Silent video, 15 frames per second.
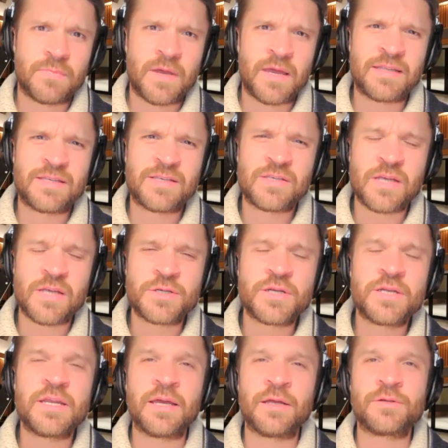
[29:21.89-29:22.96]
such
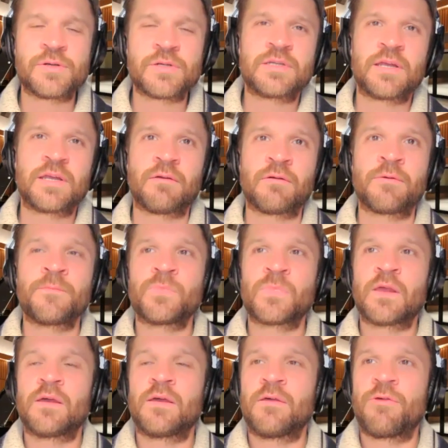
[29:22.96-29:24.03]
an interesting
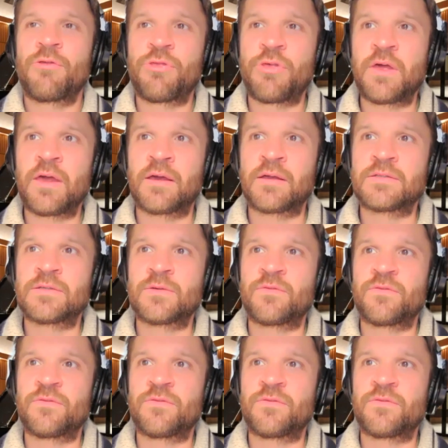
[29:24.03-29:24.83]
thing